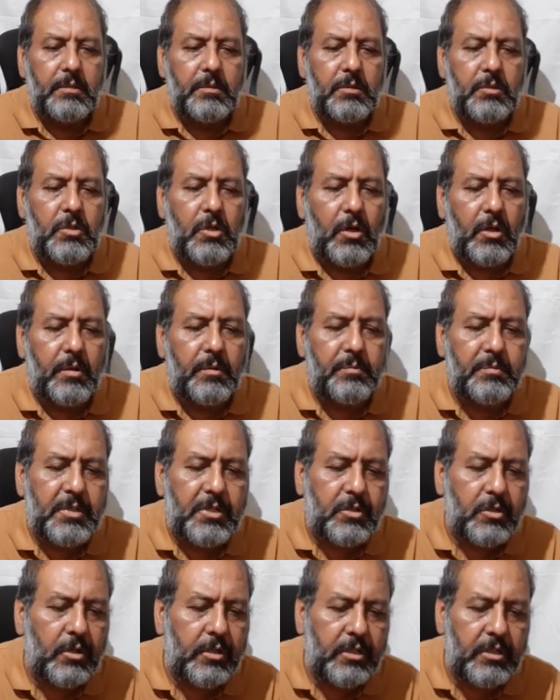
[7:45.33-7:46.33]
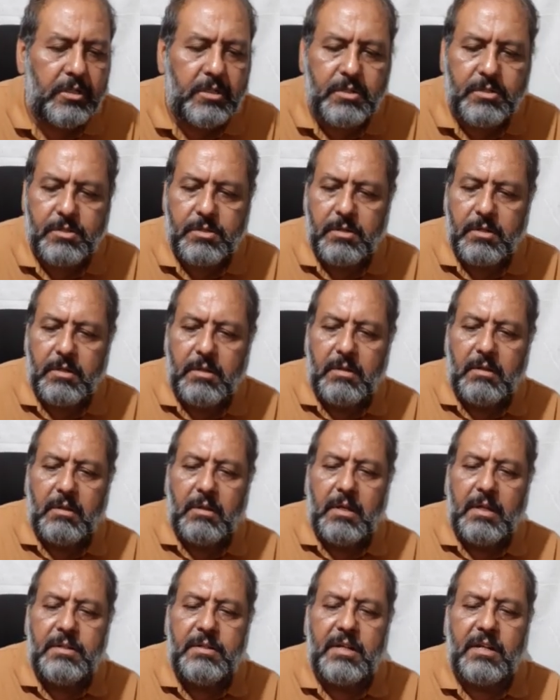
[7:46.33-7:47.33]
dormitories,
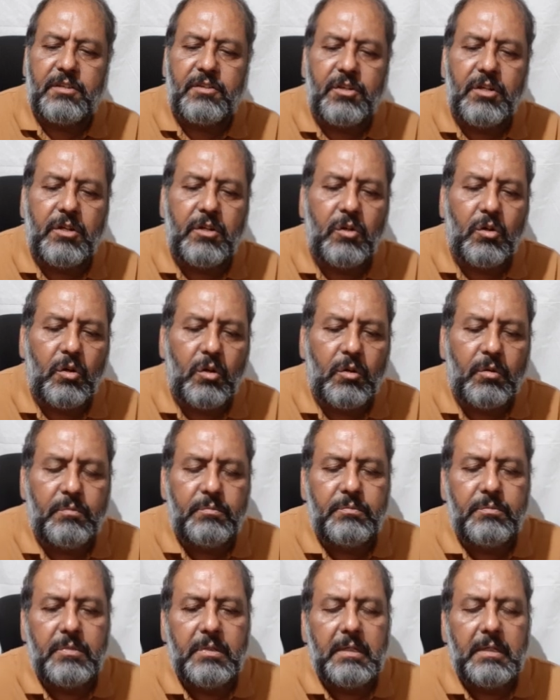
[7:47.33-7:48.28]
nursing home,